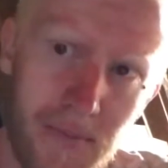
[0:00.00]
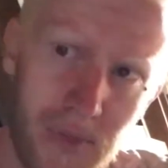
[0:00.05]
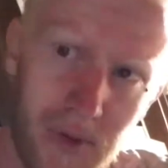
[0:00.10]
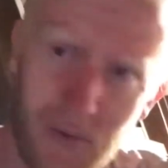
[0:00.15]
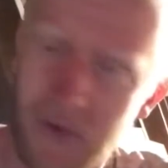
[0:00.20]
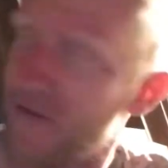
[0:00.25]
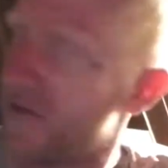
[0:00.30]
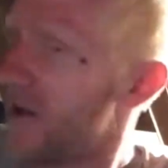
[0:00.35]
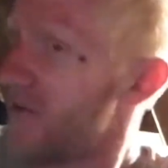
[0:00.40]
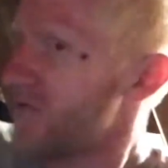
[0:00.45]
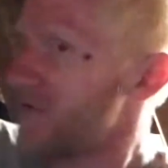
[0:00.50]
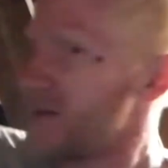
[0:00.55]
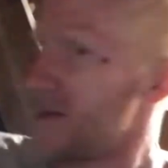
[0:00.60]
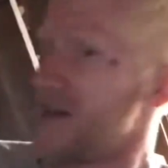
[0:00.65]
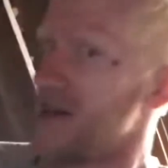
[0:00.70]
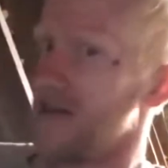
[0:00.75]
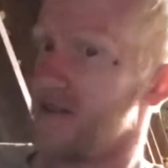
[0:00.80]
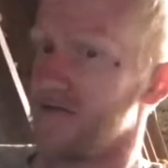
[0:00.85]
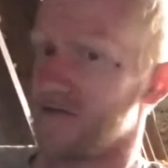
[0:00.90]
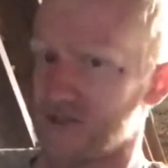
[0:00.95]
We've left the
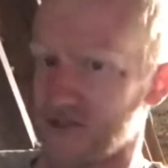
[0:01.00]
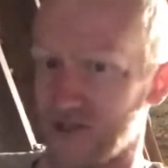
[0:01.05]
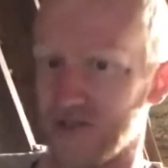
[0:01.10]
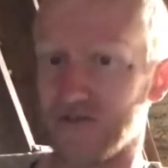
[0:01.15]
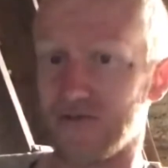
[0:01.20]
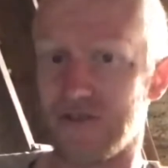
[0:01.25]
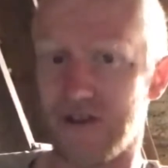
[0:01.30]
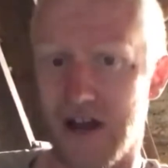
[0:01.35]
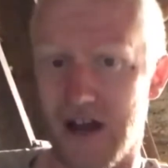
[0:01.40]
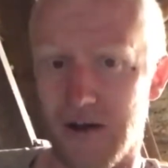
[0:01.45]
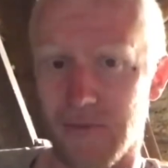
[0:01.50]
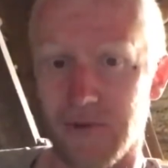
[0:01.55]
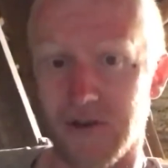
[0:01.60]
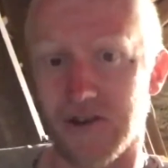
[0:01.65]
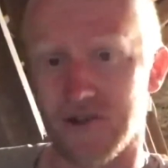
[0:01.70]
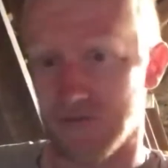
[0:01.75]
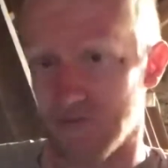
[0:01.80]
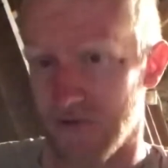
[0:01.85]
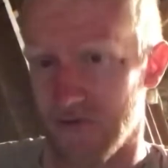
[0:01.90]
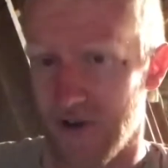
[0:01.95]
eaves just for now
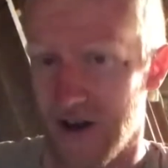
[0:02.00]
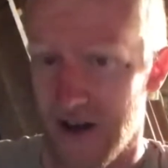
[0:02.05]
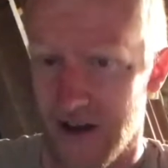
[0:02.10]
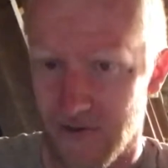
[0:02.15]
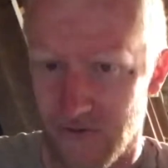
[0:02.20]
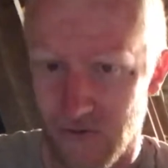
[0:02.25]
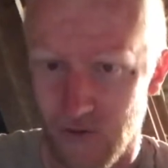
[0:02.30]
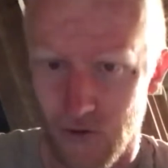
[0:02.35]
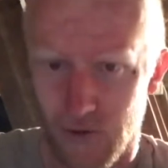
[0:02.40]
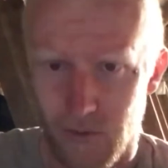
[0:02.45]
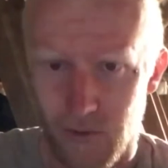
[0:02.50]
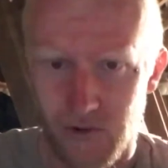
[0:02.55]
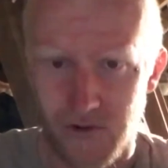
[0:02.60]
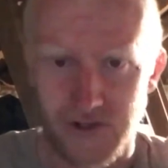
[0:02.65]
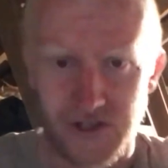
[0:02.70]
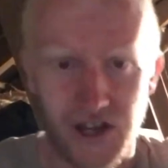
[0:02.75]
because we ran out of floorboards.